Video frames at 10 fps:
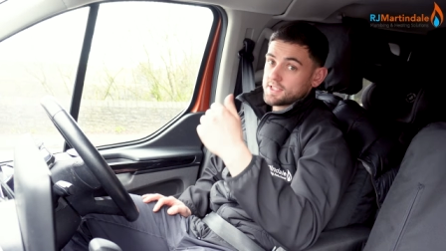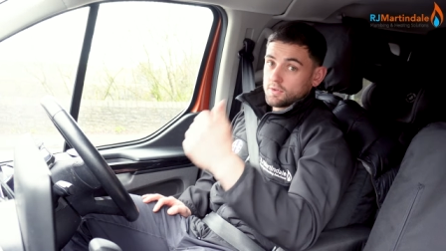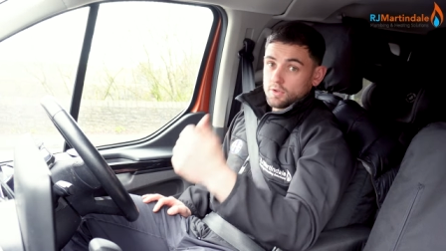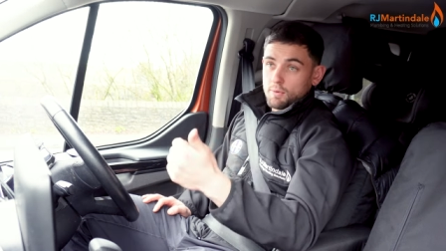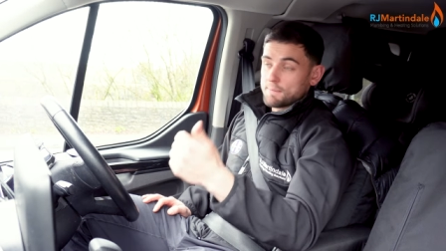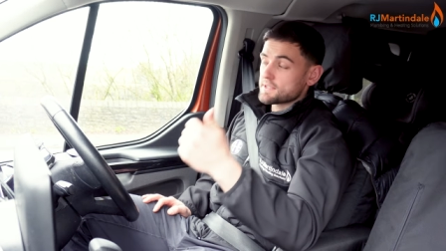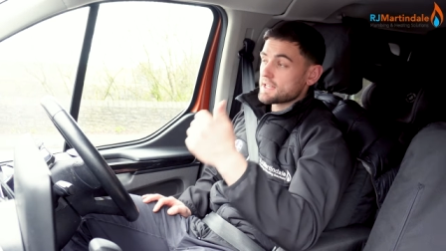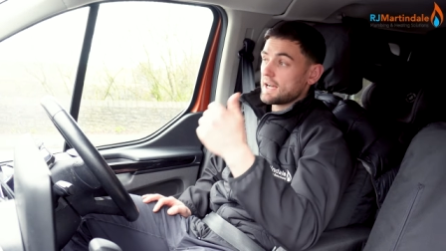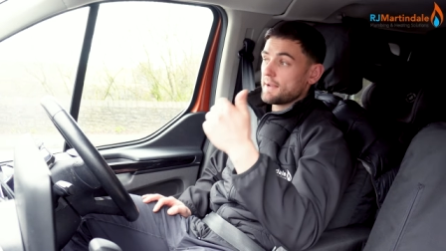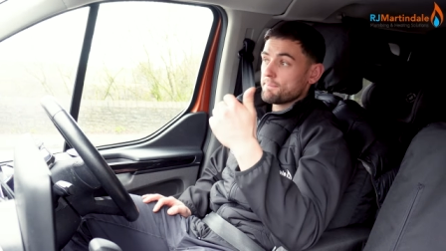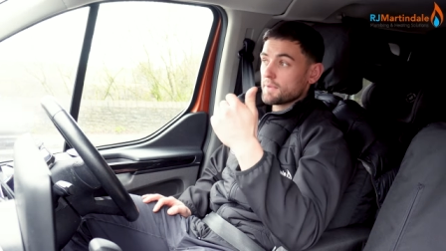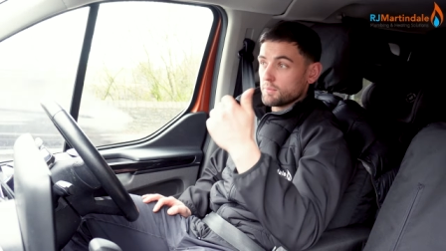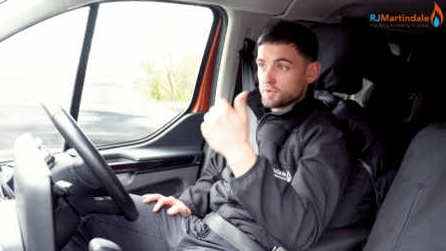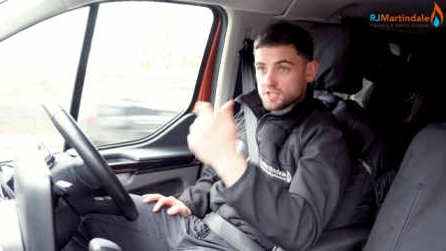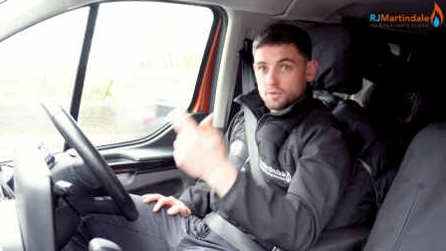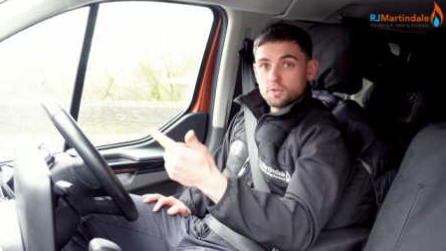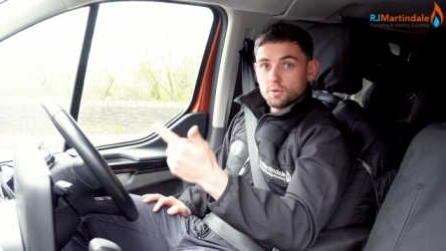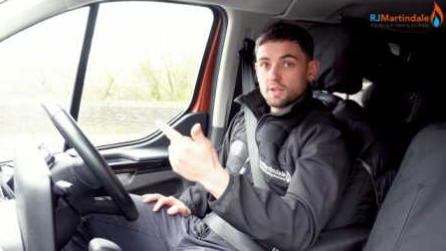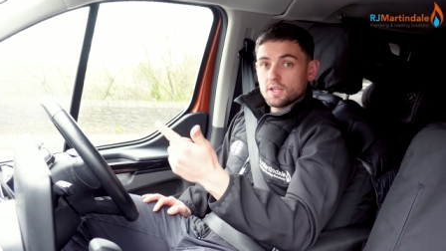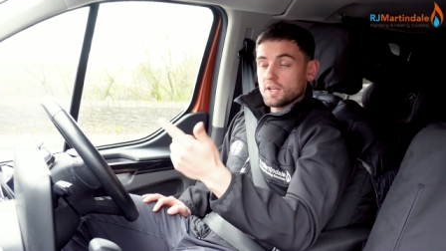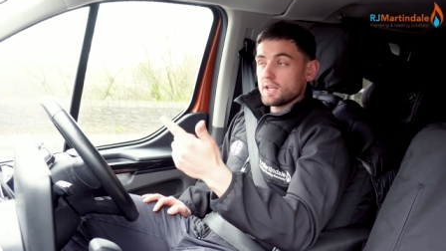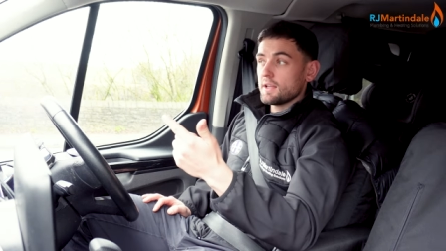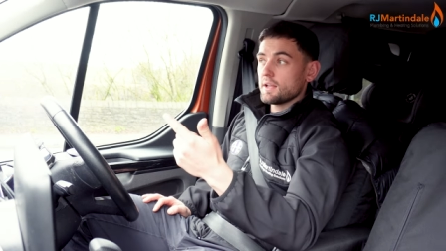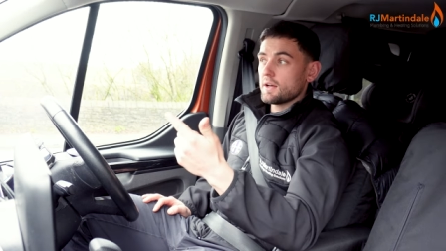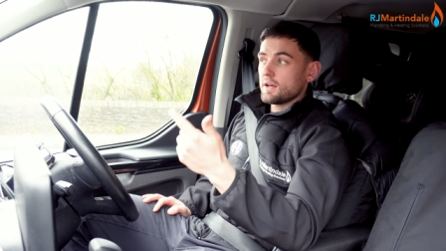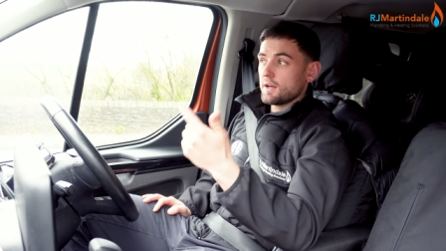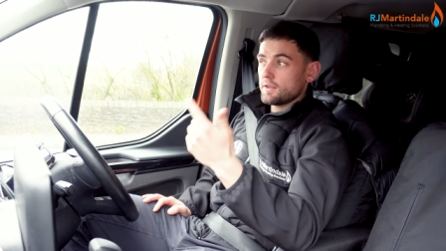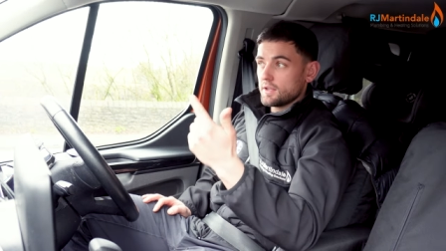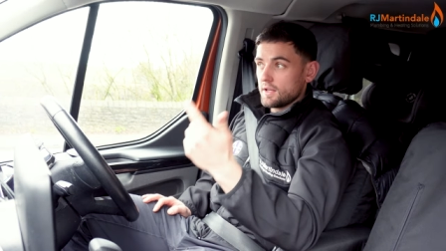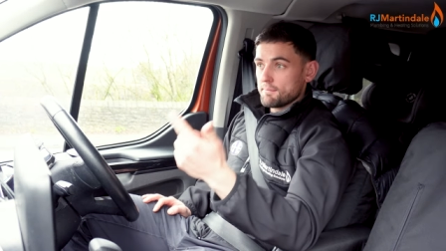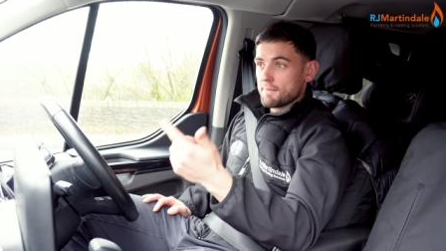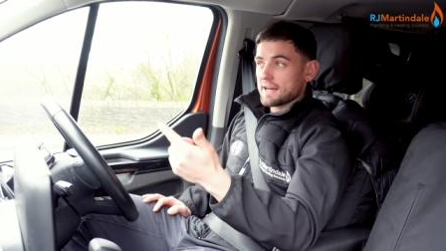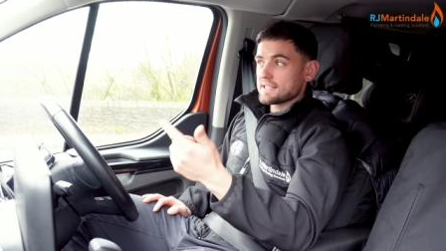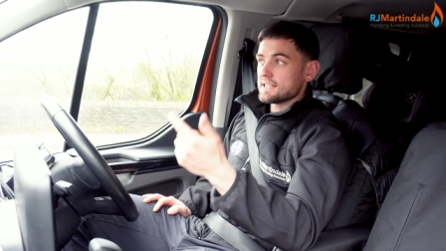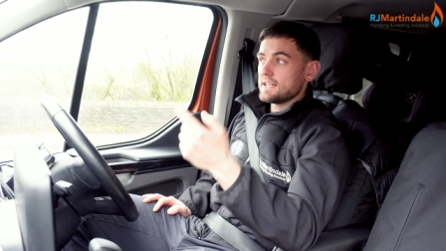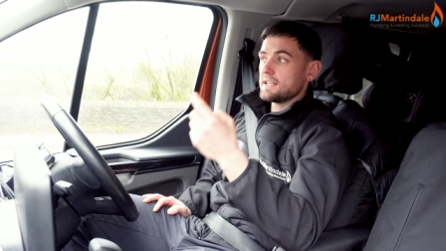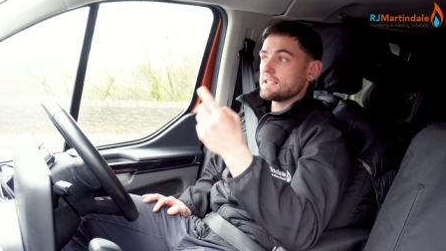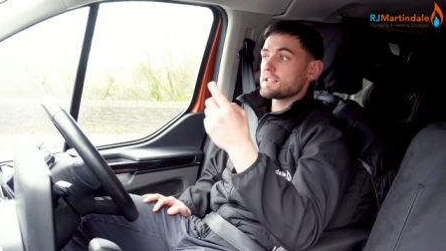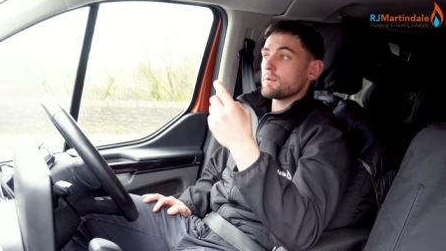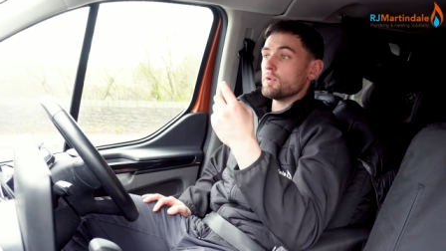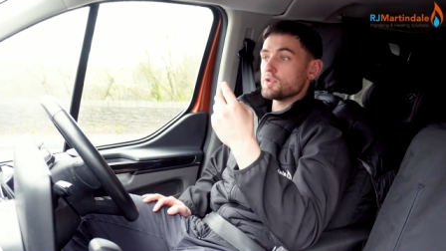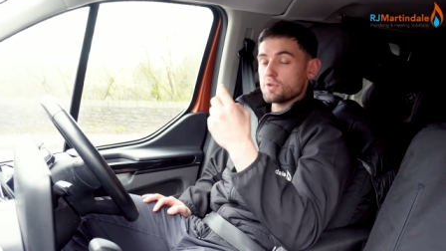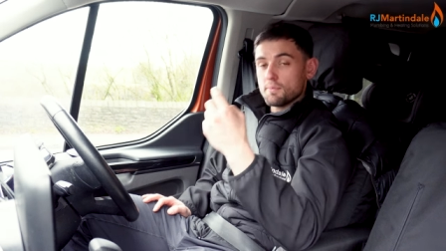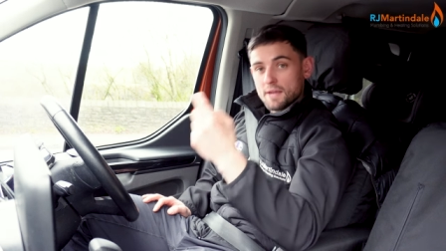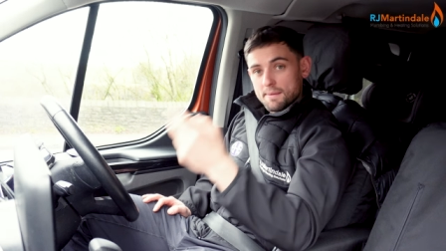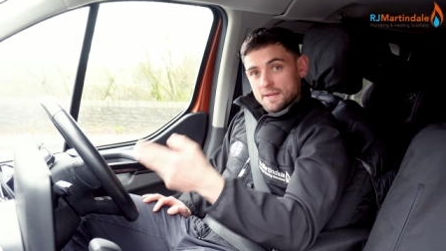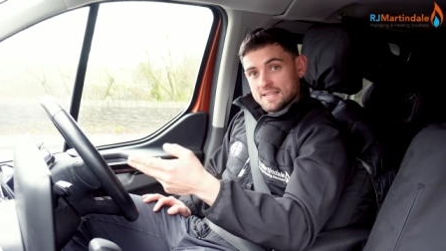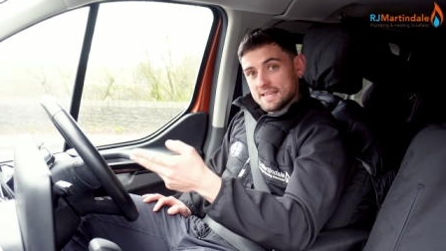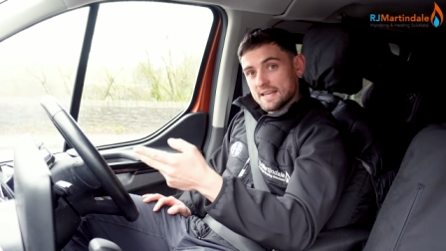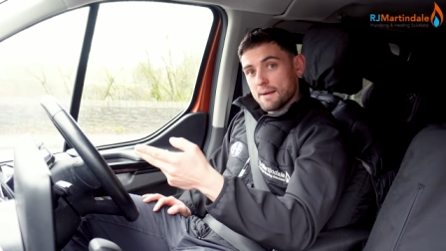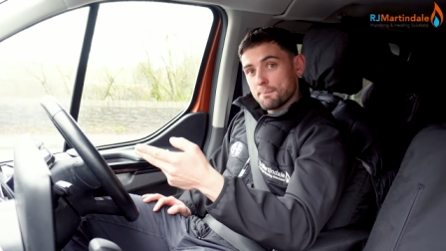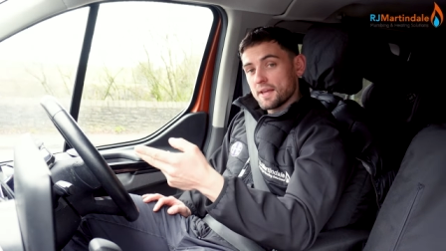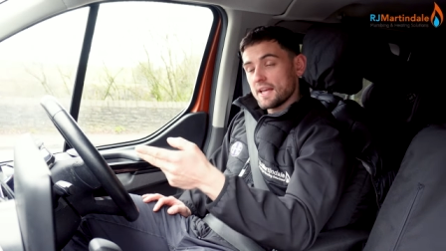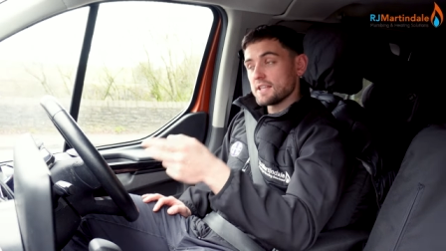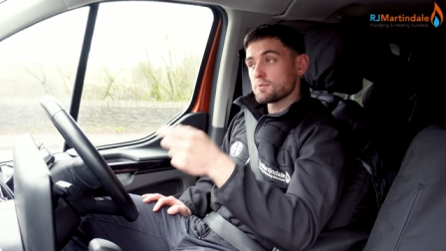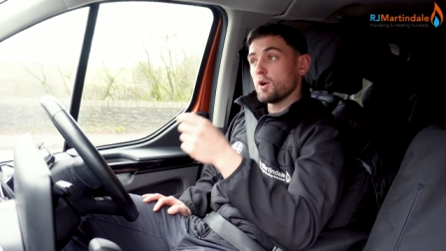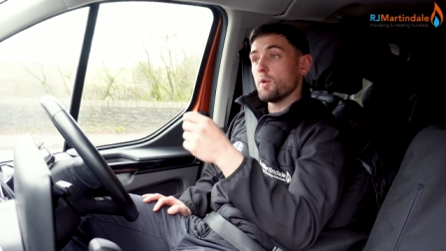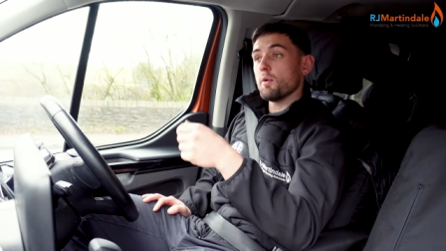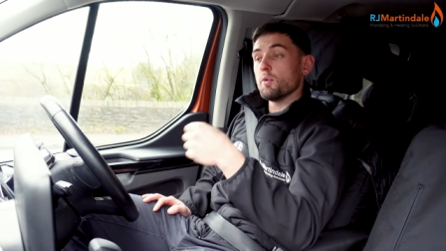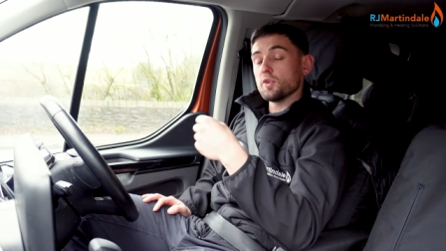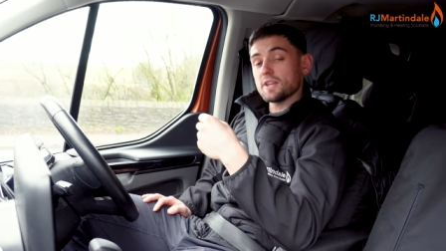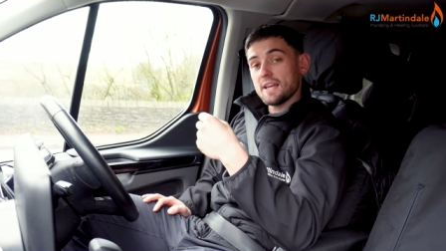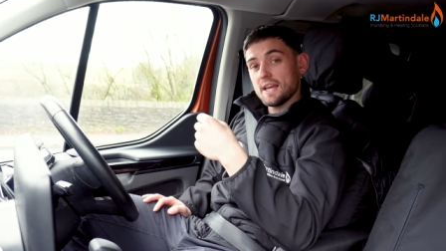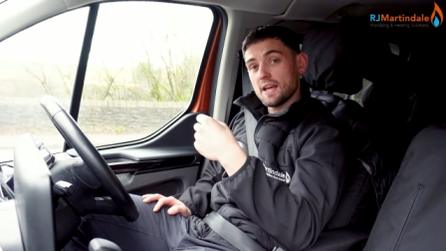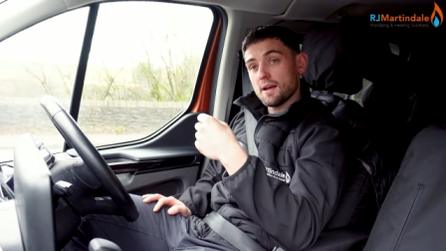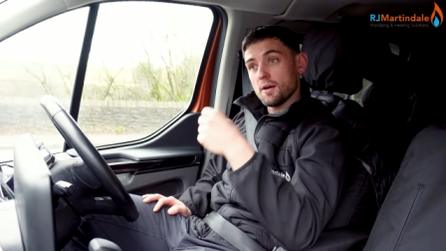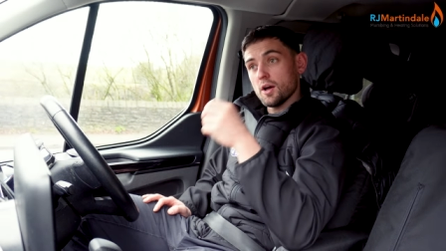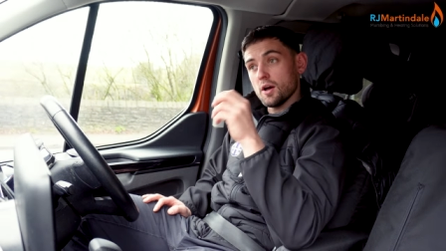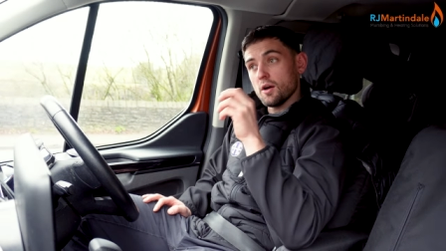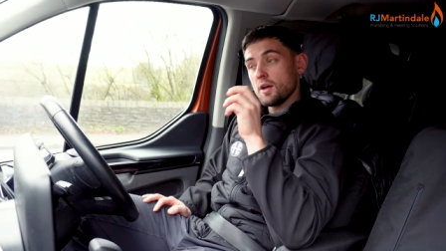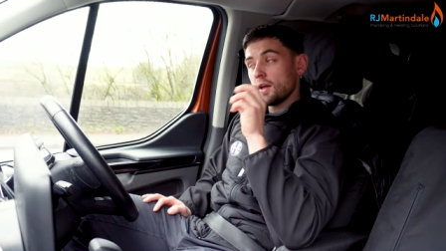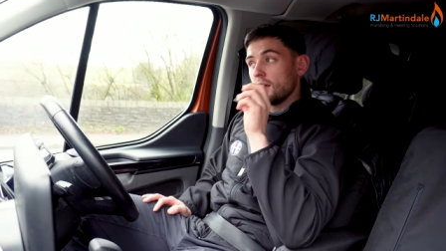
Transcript: Still the website, we're still doing the, uh, the magazines, was doing P P C campaigns where we would, uh,